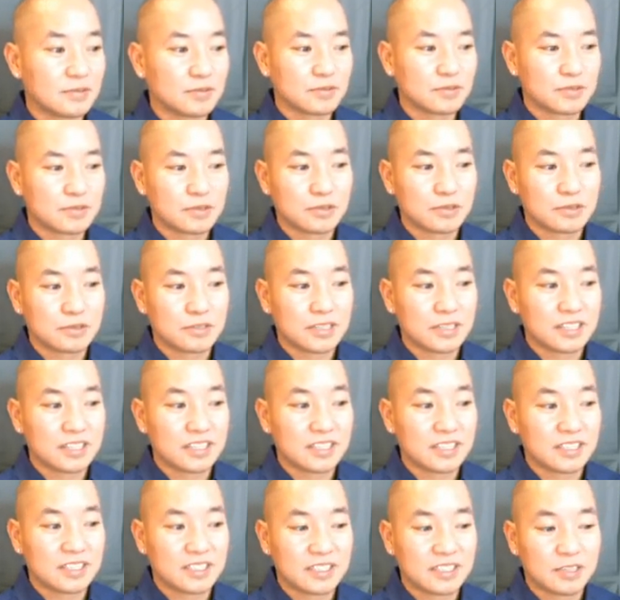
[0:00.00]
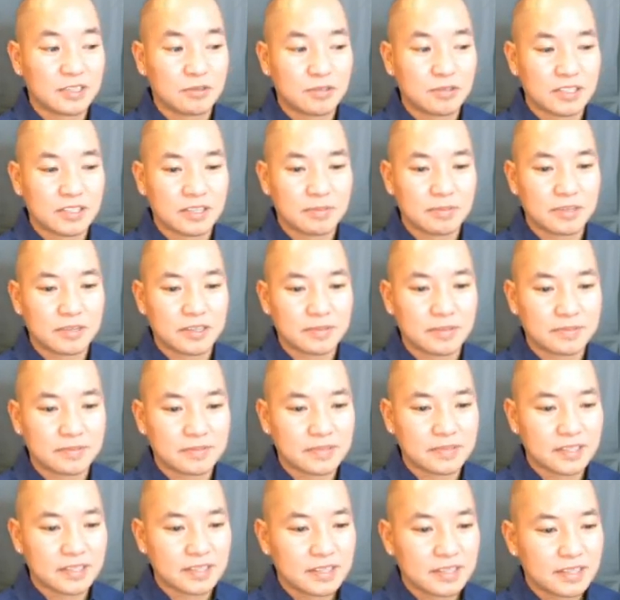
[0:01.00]
to an equilibrium.
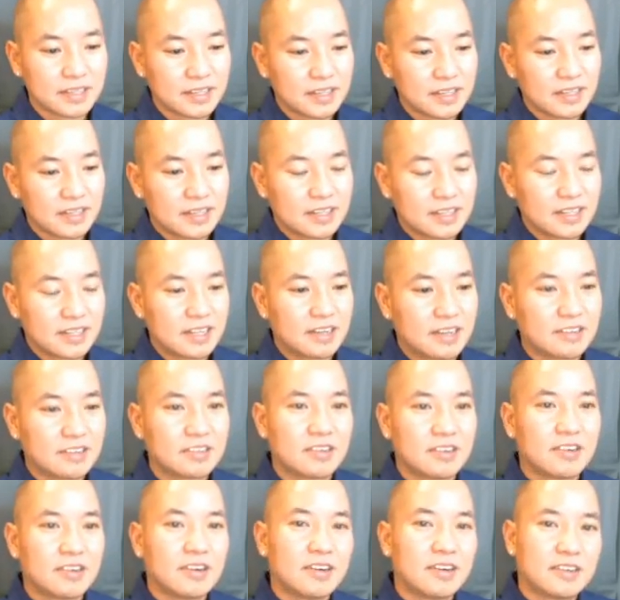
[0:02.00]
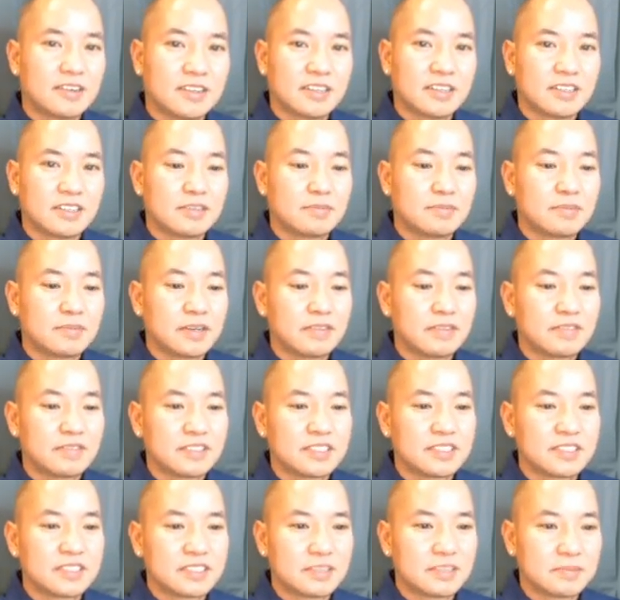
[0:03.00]
Now there are other buffer
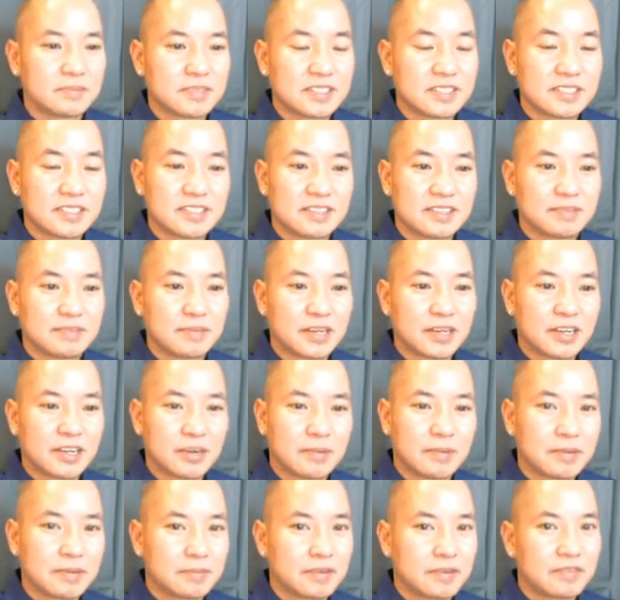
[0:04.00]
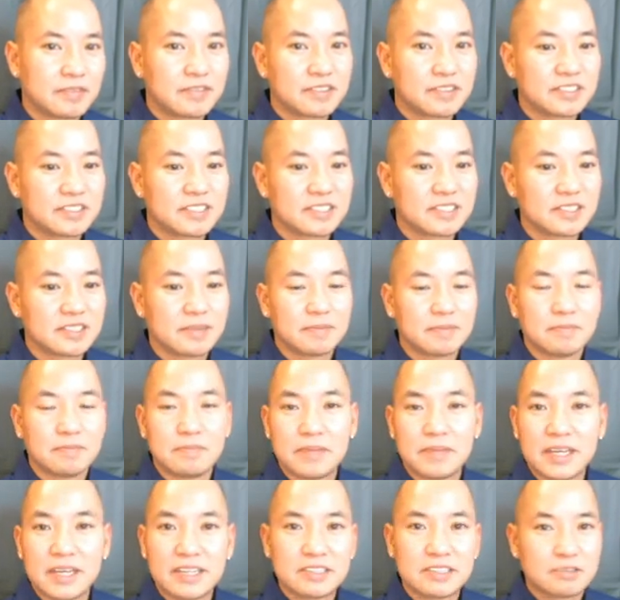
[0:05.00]
systems. This bicarbonate buffer system,
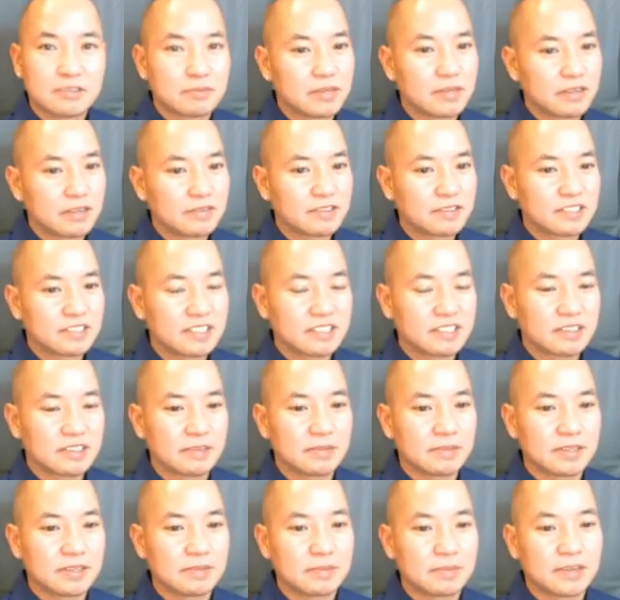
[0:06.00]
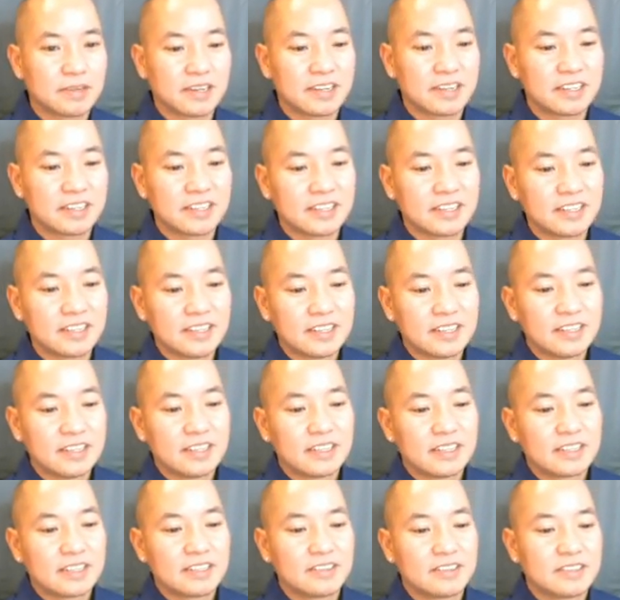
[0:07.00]
major buffer system in your body.
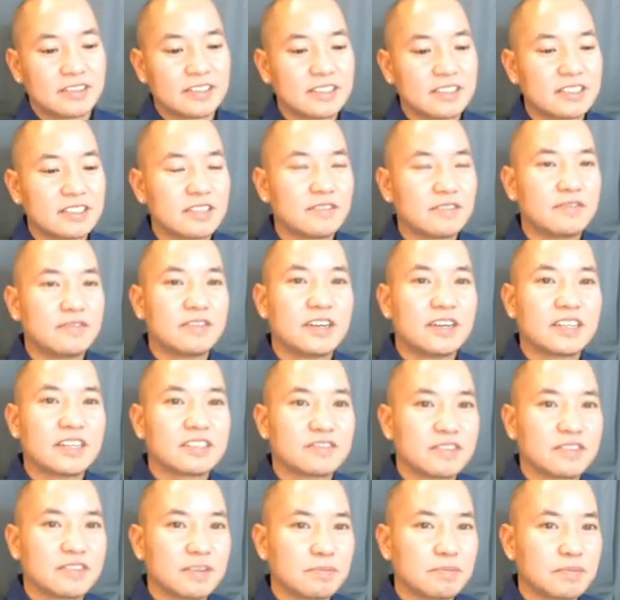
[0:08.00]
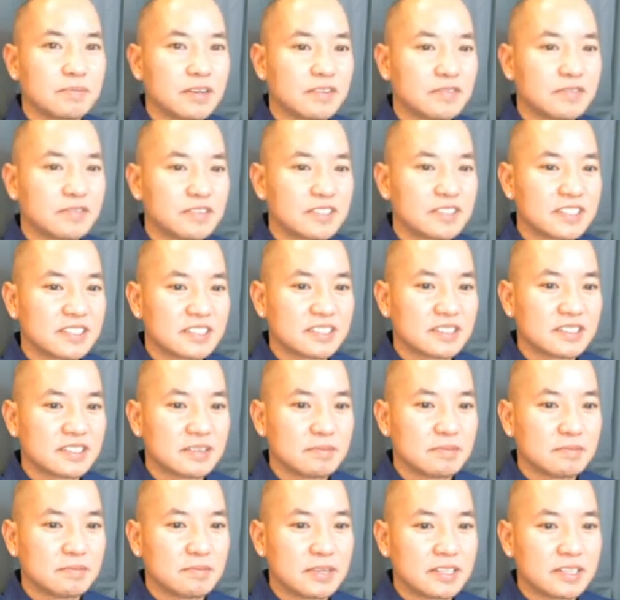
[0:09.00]
There is the phosphate buffer
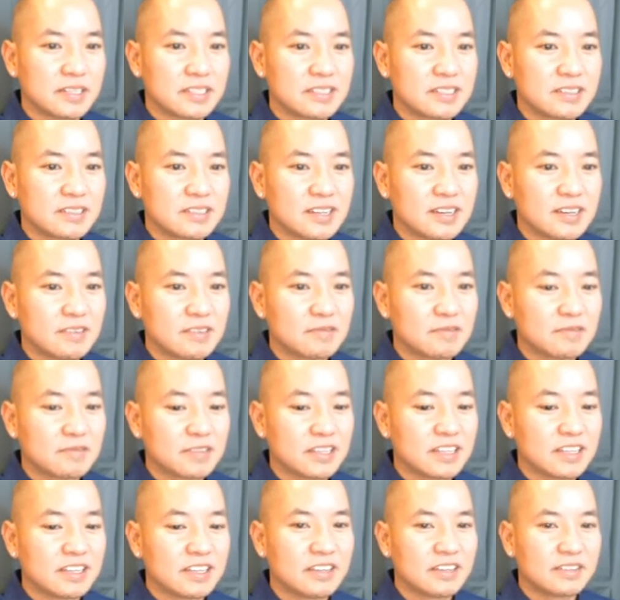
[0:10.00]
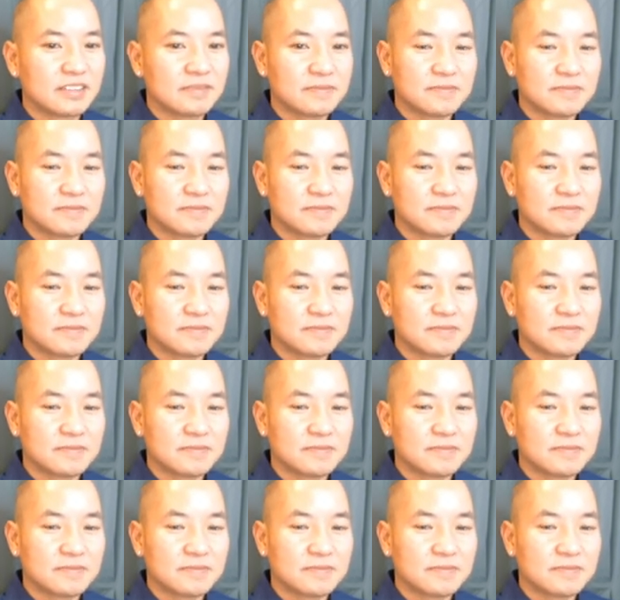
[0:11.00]
system, but it's not really